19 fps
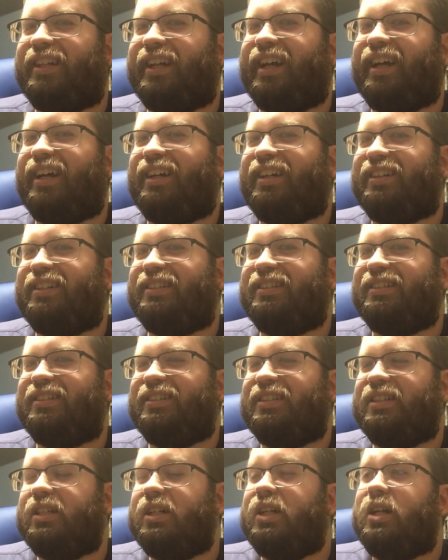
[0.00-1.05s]
Yeah.
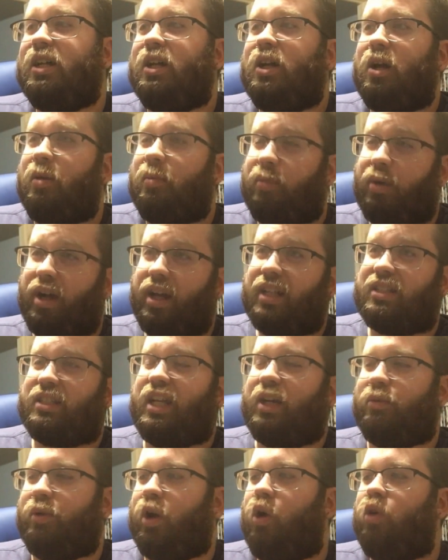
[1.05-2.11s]
But it's
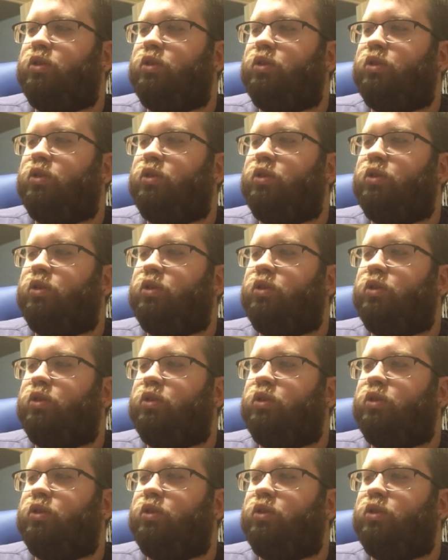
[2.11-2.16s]
like we